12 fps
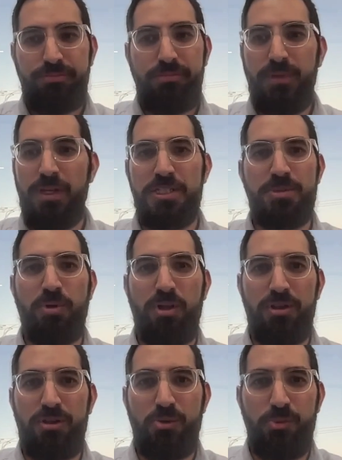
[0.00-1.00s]
a small
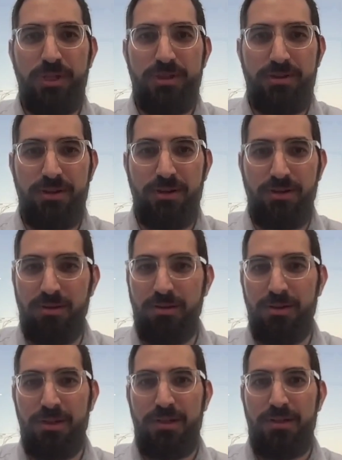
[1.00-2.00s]
little retail
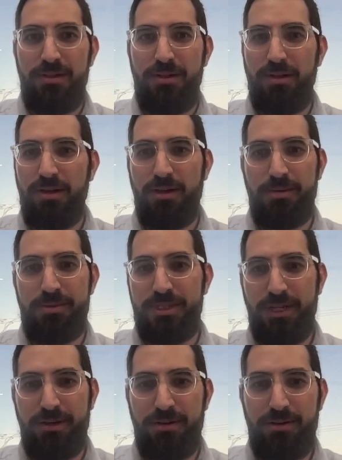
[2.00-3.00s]

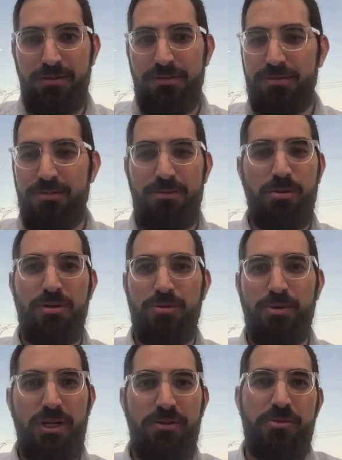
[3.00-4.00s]
center or
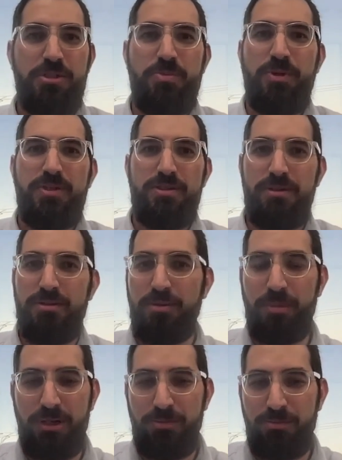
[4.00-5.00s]
whatever speaks to you. I
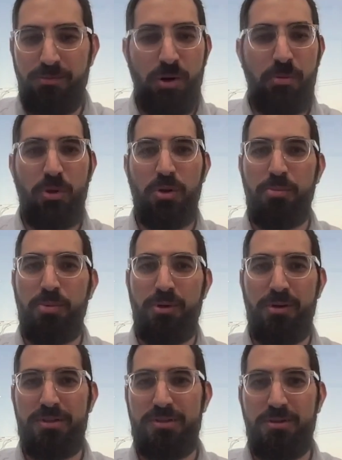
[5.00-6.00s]
mean, mobile home
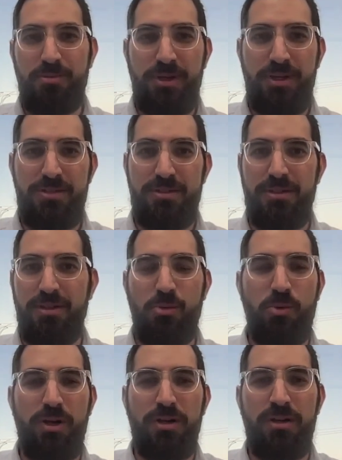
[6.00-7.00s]
parks are amazing.
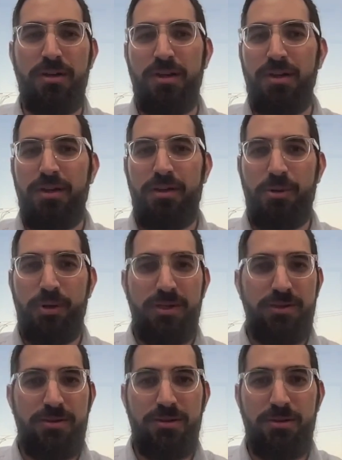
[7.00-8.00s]
You're
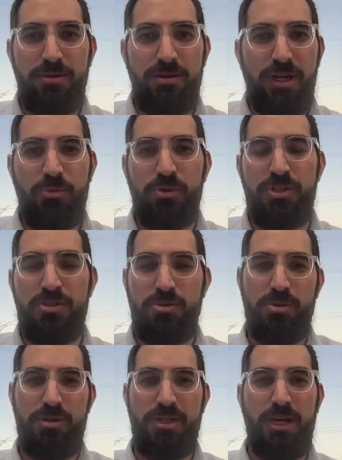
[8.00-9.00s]
into like
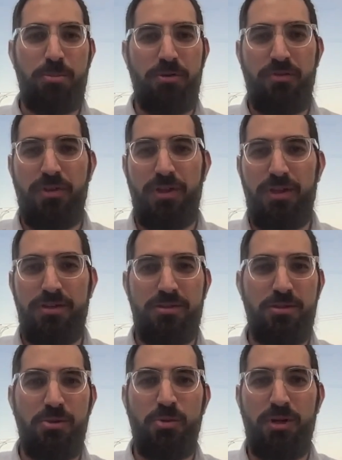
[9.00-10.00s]
resort type of things,
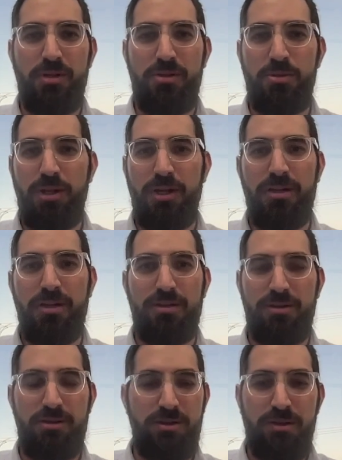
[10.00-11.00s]
and you want to do like
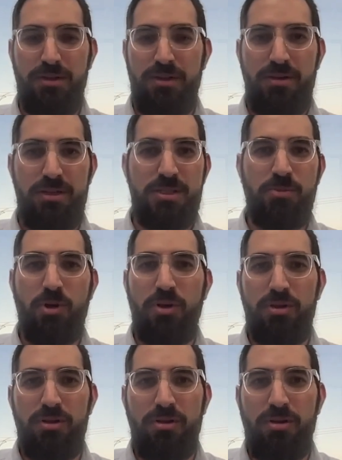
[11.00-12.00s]
a small
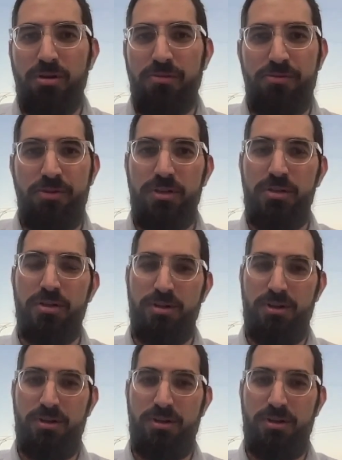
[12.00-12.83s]
little RV